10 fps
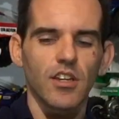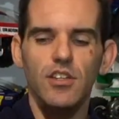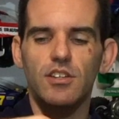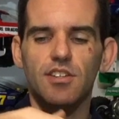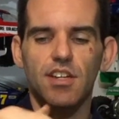
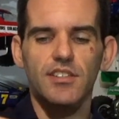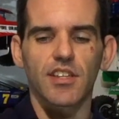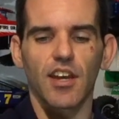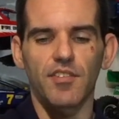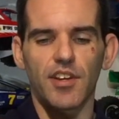your dust
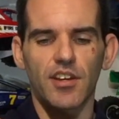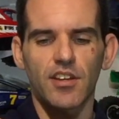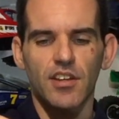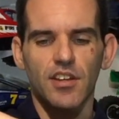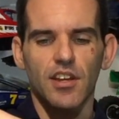cover
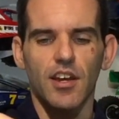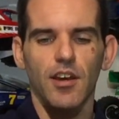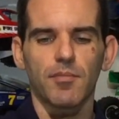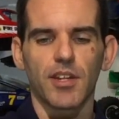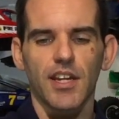
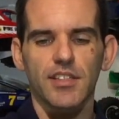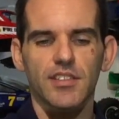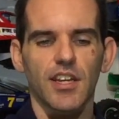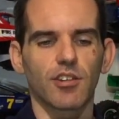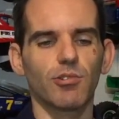that has
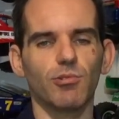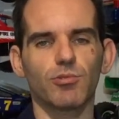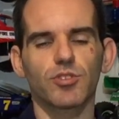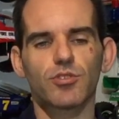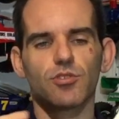that cool
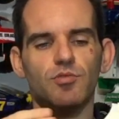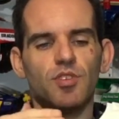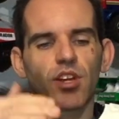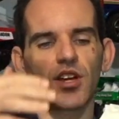sort of